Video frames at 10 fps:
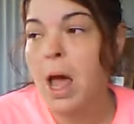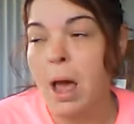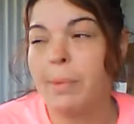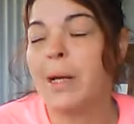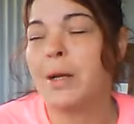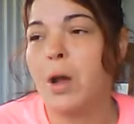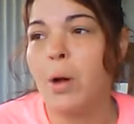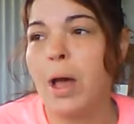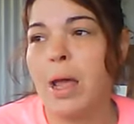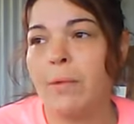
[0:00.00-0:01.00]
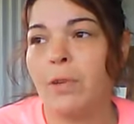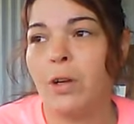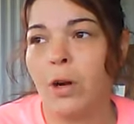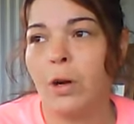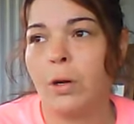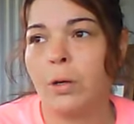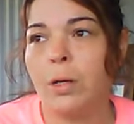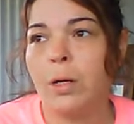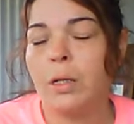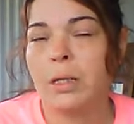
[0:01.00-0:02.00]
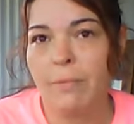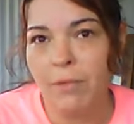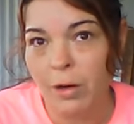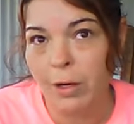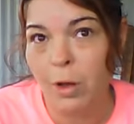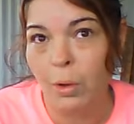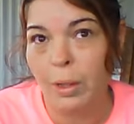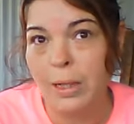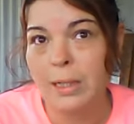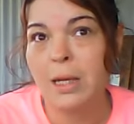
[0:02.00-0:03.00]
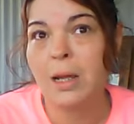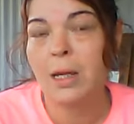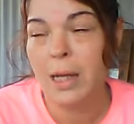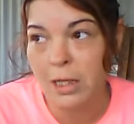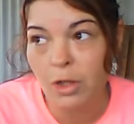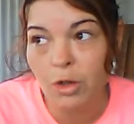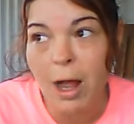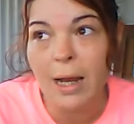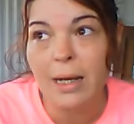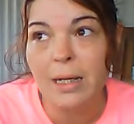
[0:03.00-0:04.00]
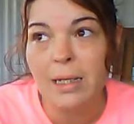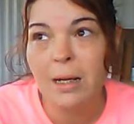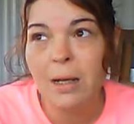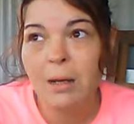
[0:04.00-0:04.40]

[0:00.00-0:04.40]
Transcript: I mean, I know I have GERD, diverticulitis, gastritis,